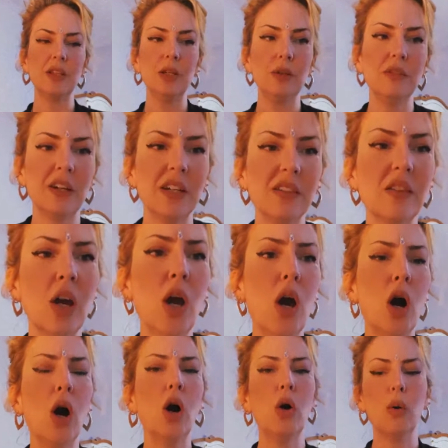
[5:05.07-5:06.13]
the universe,
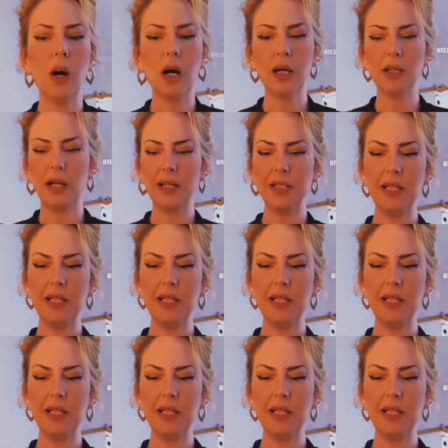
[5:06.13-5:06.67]
oh, I, I,